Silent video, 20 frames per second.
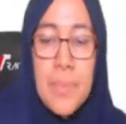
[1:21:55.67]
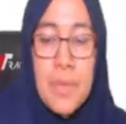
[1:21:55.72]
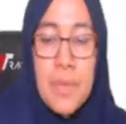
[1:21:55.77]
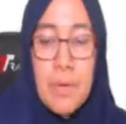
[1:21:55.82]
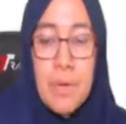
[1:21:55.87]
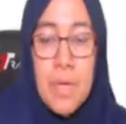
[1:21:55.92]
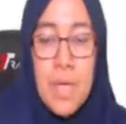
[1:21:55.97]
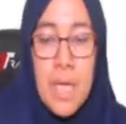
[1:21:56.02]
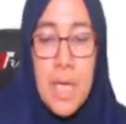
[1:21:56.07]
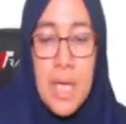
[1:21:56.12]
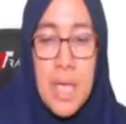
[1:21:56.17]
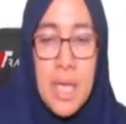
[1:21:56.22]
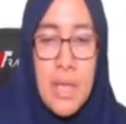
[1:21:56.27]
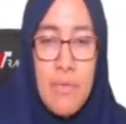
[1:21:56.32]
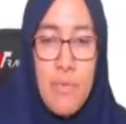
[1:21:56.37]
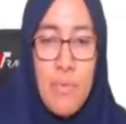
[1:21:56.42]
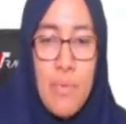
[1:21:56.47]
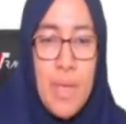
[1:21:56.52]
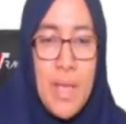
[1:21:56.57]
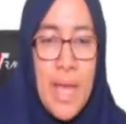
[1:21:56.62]
okay. If
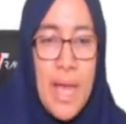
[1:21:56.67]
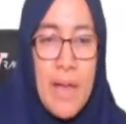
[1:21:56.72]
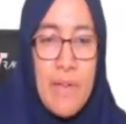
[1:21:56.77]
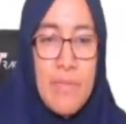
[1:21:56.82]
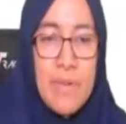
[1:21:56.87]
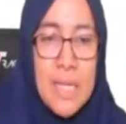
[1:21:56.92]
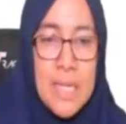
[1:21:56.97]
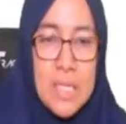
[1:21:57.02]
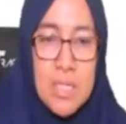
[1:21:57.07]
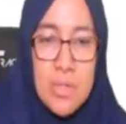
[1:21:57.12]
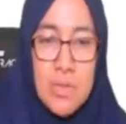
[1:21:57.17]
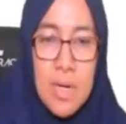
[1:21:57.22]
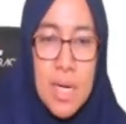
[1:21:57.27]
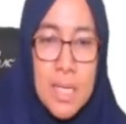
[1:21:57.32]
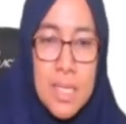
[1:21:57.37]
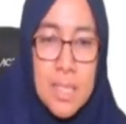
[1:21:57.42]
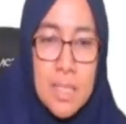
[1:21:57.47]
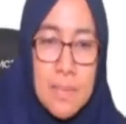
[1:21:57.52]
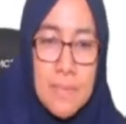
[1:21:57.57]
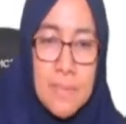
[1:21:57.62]
we have this truss,